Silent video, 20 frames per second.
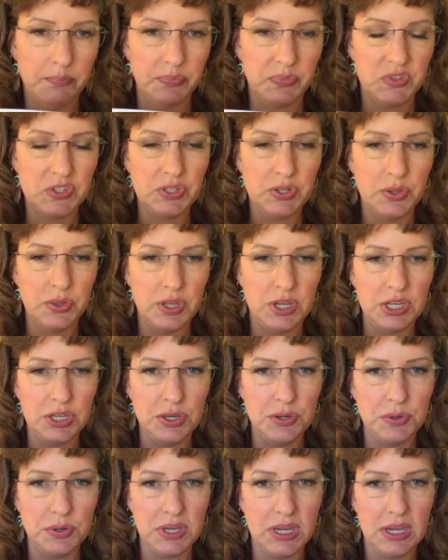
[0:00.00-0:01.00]
so that
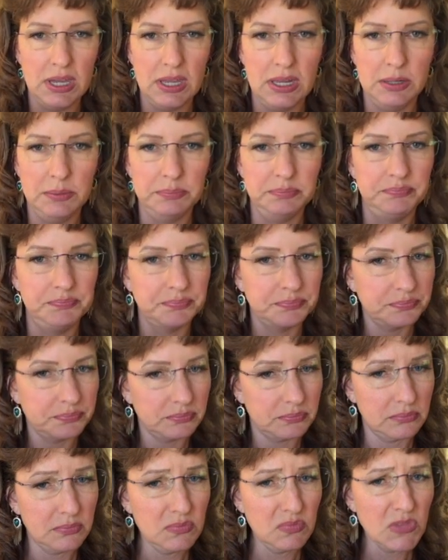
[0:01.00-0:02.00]
you can,
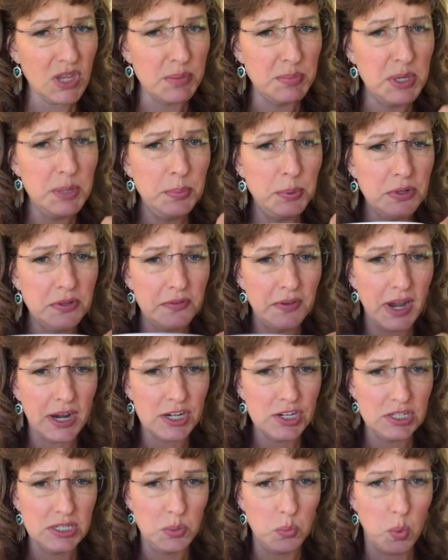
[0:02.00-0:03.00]
people have
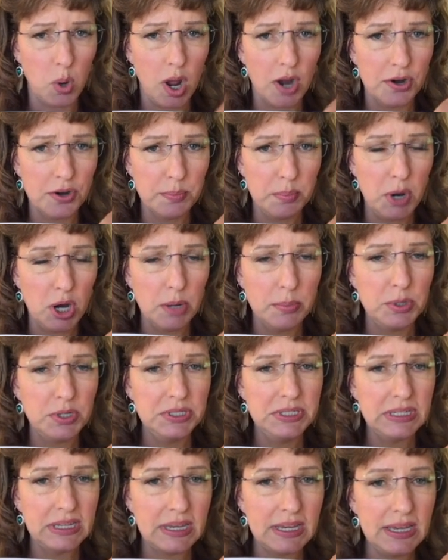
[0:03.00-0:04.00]
actually water
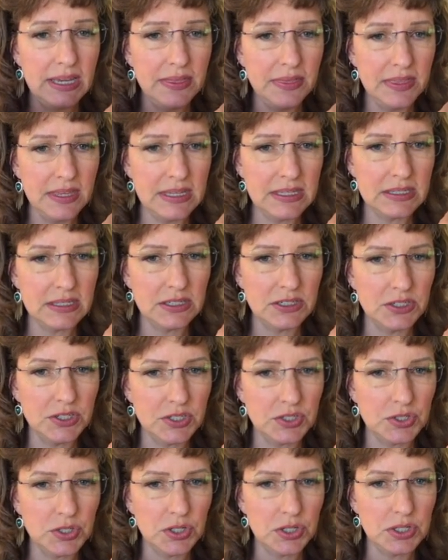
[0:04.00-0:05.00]
marbled in these little
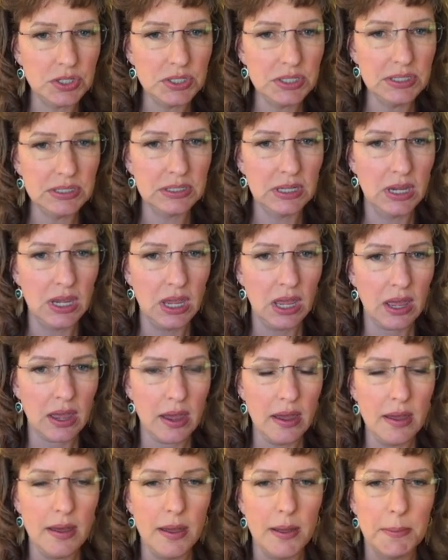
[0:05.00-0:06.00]
circles.
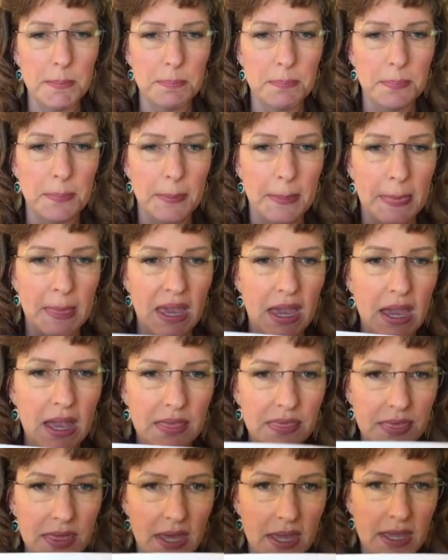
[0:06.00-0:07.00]
And
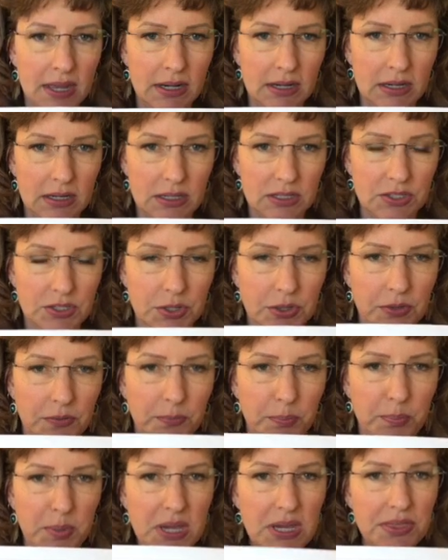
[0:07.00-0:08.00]
then, so the
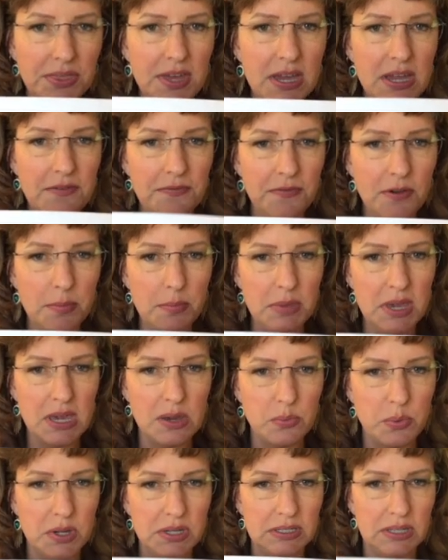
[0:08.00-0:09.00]
big thing for me
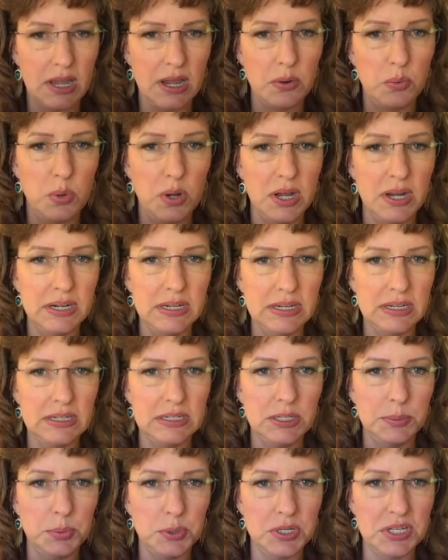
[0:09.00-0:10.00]
was I wanted it
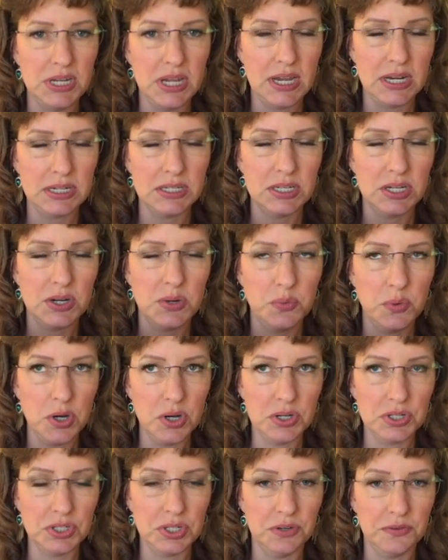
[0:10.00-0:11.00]
to protect a
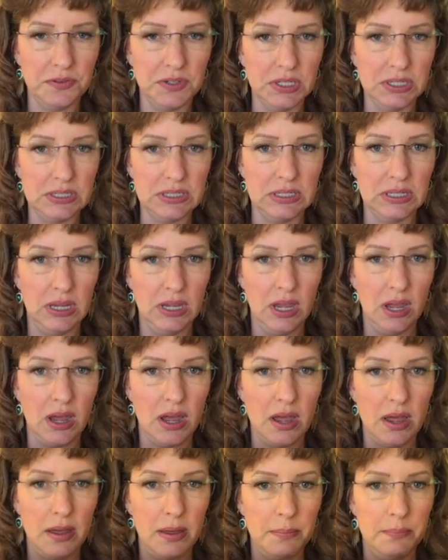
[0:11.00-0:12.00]
work surface
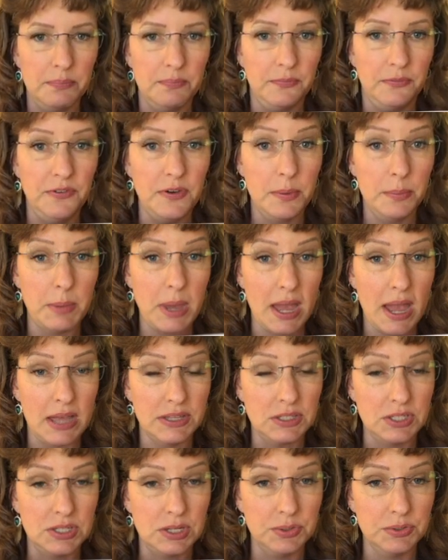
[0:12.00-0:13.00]
from
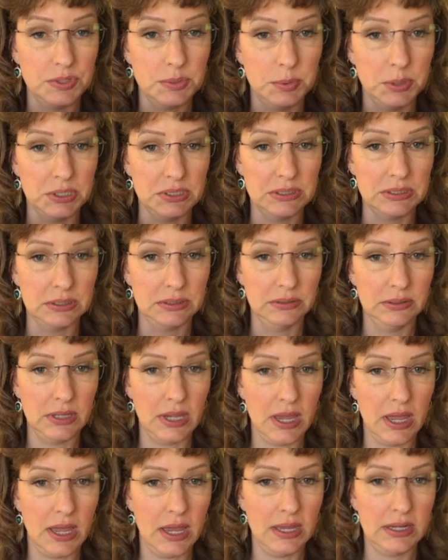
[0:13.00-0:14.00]
acetone spills.
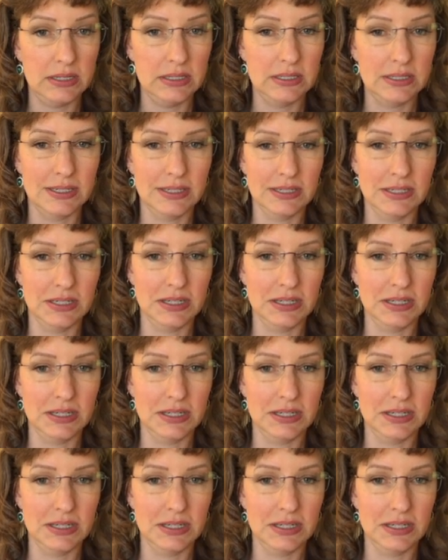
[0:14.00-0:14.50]
And